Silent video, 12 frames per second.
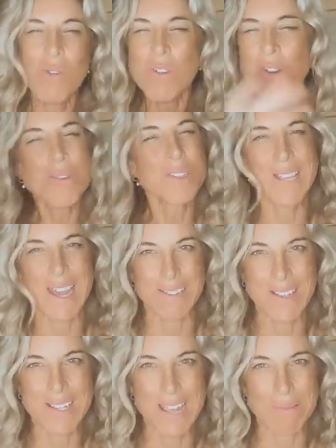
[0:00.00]
We're all saying
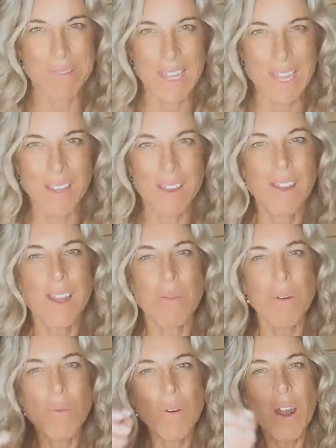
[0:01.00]
the same thing.
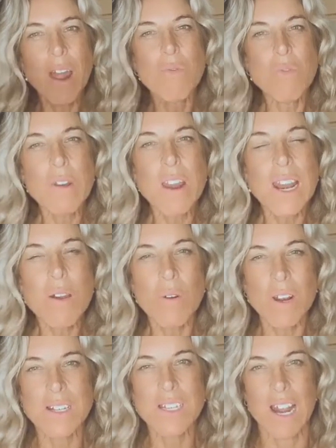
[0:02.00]
But what I really
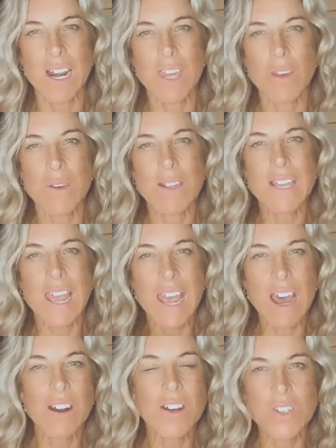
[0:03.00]
want to tell you is
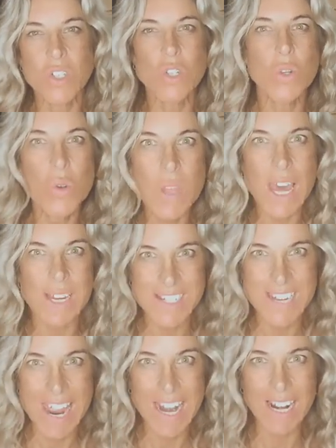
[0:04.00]
how to do that
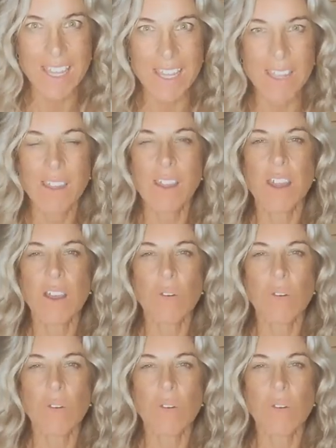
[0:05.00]
daily,